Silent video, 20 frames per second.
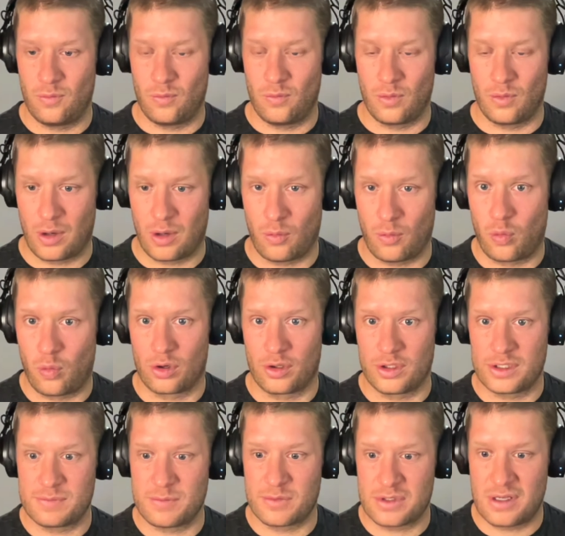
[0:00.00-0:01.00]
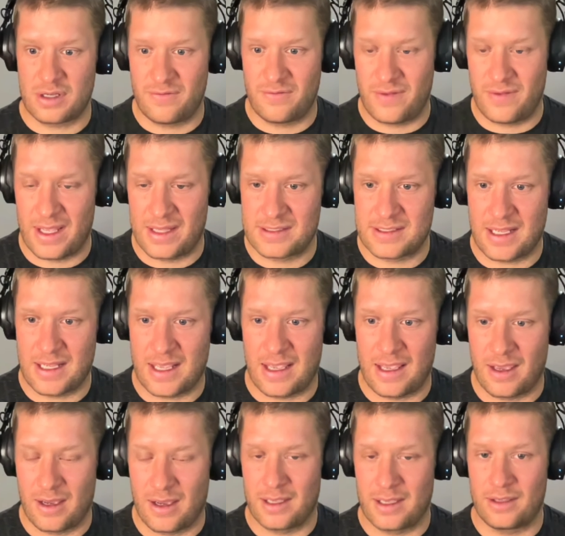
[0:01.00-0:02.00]
world's most advanced
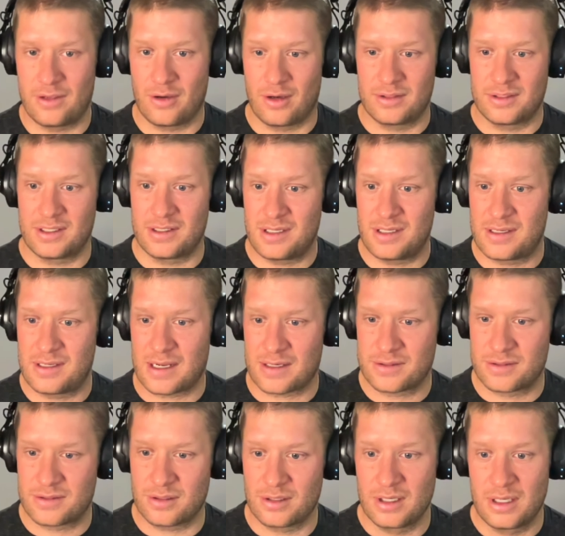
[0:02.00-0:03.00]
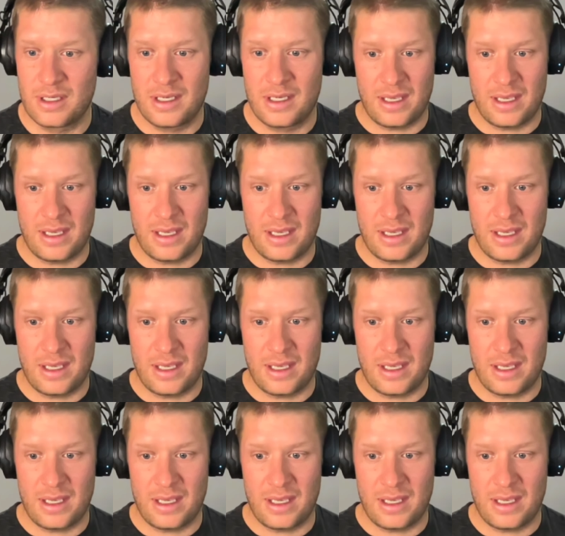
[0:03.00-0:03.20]
AI content detector,